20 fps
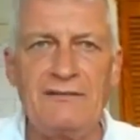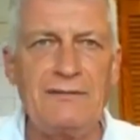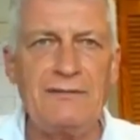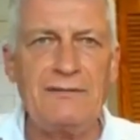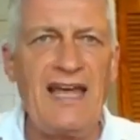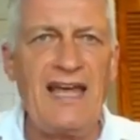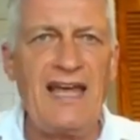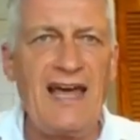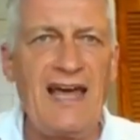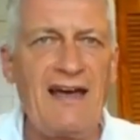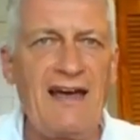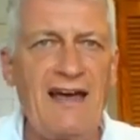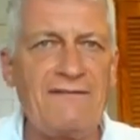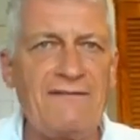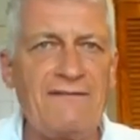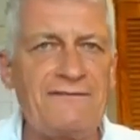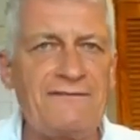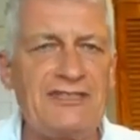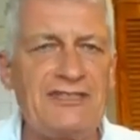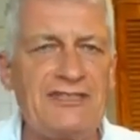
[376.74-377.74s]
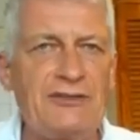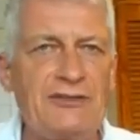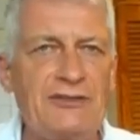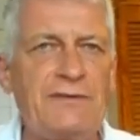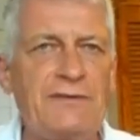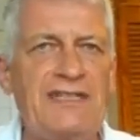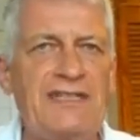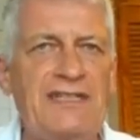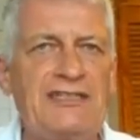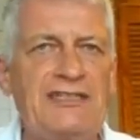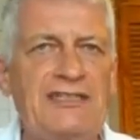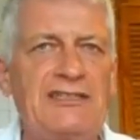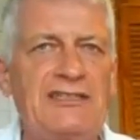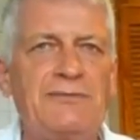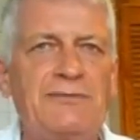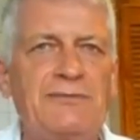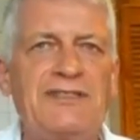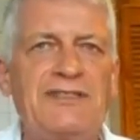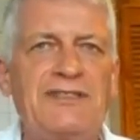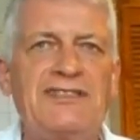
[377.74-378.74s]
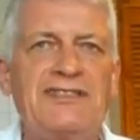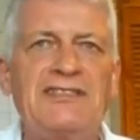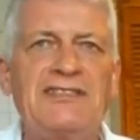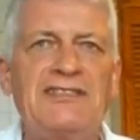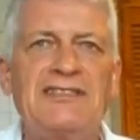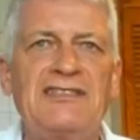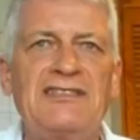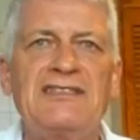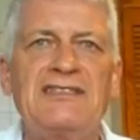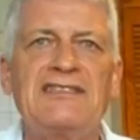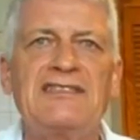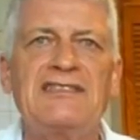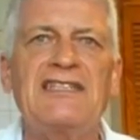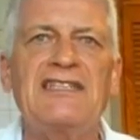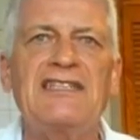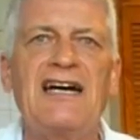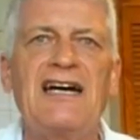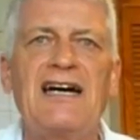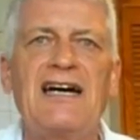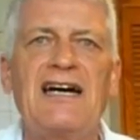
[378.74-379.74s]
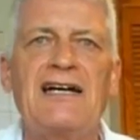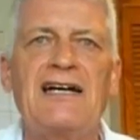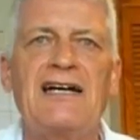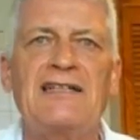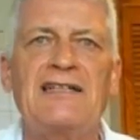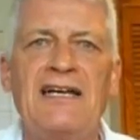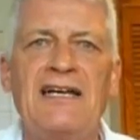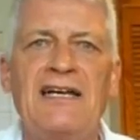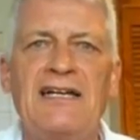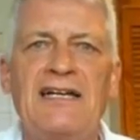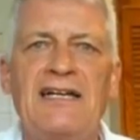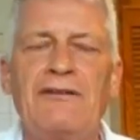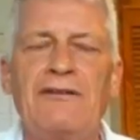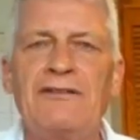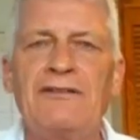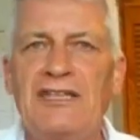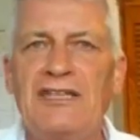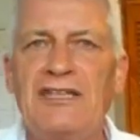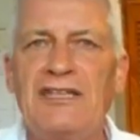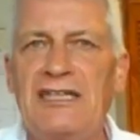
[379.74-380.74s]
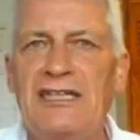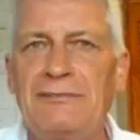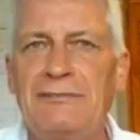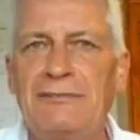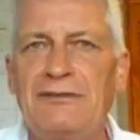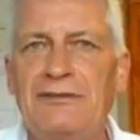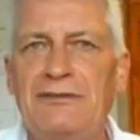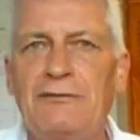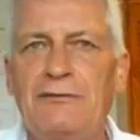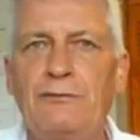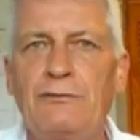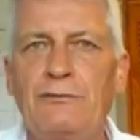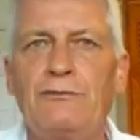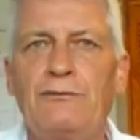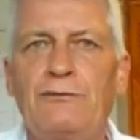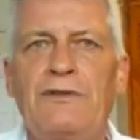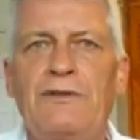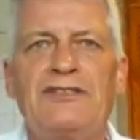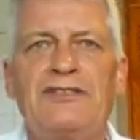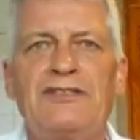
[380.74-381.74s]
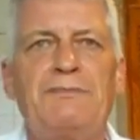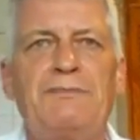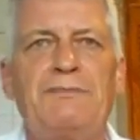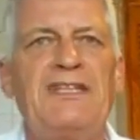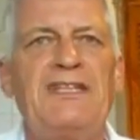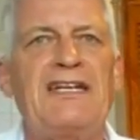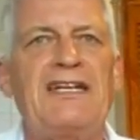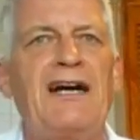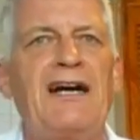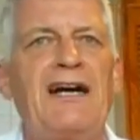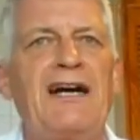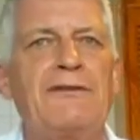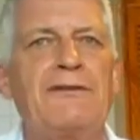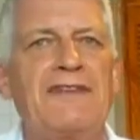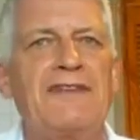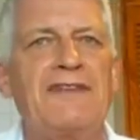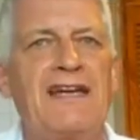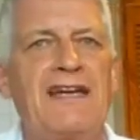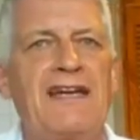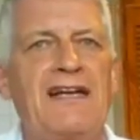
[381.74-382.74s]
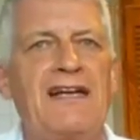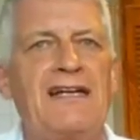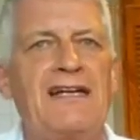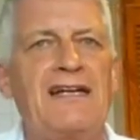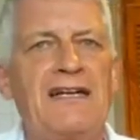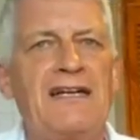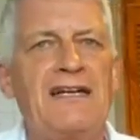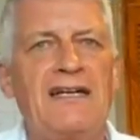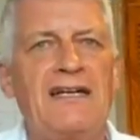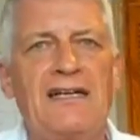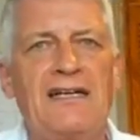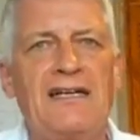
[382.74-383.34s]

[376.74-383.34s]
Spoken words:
we have situations where citizens are not able to speak out their